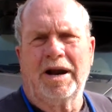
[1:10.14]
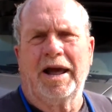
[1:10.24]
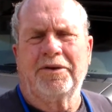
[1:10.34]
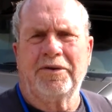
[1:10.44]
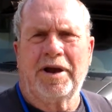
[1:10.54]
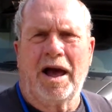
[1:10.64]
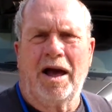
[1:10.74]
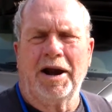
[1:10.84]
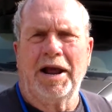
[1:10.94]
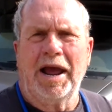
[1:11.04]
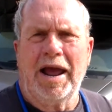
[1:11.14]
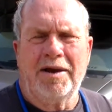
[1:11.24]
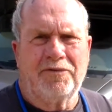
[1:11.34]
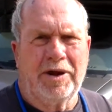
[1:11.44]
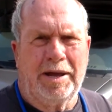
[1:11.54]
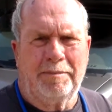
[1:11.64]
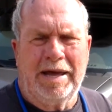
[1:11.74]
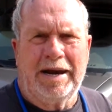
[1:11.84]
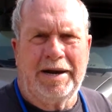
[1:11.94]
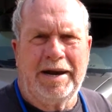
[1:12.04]
Electric awning, every
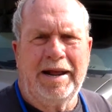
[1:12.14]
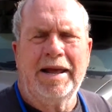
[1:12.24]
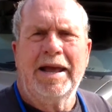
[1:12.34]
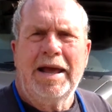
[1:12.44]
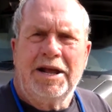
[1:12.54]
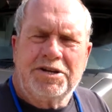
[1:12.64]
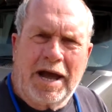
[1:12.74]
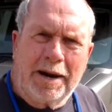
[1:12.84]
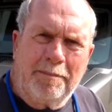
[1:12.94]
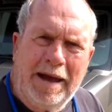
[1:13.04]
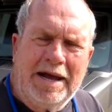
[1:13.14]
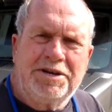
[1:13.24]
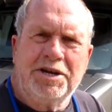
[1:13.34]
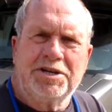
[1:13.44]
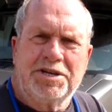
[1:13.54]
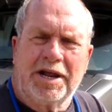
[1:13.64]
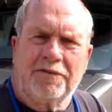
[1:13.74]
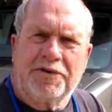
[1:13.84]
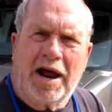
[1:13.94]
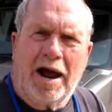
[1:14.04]
amenity. It's got a matching set
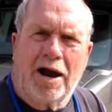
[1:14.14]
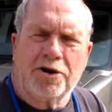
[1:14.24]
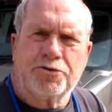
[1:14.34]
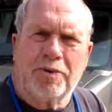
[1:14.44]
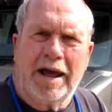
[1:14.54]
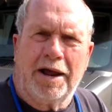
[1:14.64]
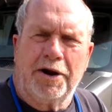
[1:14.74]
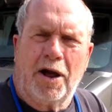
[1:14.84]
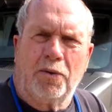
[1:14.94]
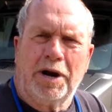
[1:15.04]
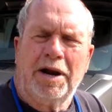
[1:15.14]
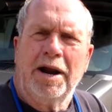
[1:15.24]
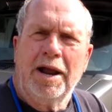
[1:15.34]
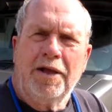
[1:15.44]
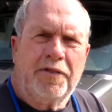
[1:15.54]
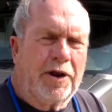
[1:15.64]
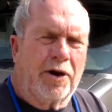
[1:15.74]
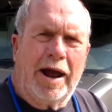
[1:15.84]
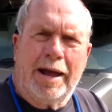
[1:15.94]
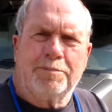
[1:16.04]
of tires around on it that
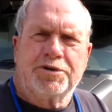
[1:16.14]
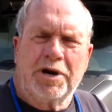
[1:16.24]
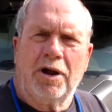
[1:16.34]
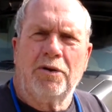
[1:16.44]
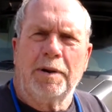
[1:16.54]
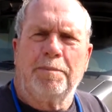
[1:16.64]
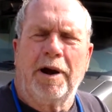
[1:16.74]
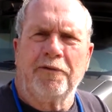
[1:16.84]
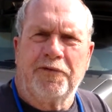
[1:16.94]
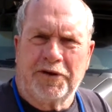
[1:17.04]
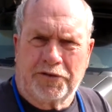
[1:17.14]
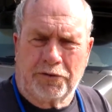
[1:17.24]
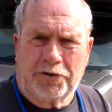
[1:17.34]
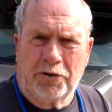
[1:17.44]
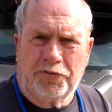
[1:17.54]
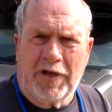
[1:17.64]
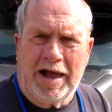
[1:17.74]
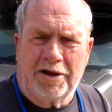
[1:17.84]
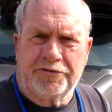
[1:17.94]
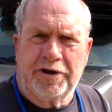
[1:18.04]
are absolutely perfect. They're
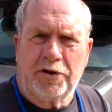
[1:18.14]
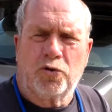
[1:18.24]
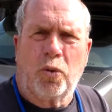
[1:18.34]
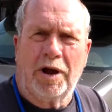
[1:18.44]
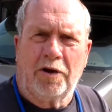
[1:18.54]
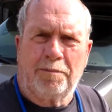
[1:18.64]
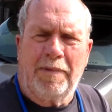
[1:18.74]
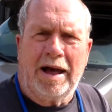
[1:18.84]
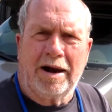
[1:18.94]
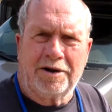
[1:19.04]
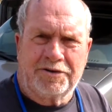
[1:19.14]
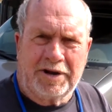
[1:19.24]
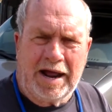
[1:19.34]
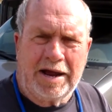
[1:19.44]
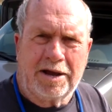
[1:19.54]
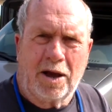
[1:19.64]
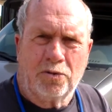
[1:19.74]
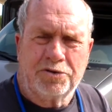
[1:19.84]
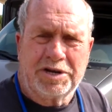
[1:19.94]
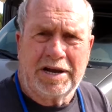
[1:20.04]
2012 models, the date
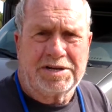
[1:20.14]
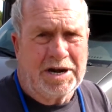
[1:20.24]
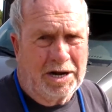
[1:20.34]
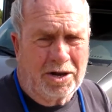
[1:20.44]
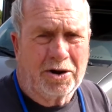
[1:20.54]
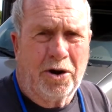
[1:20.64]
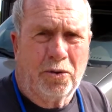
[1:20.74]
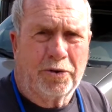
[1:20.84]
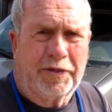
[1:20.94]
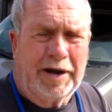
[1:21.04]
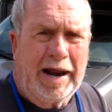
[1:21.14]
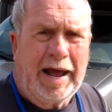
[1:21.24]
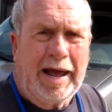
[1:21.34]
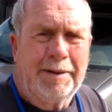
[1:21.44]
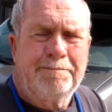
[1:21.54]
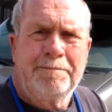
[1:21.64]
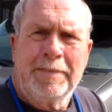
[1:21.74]
code says, and they look newer than that.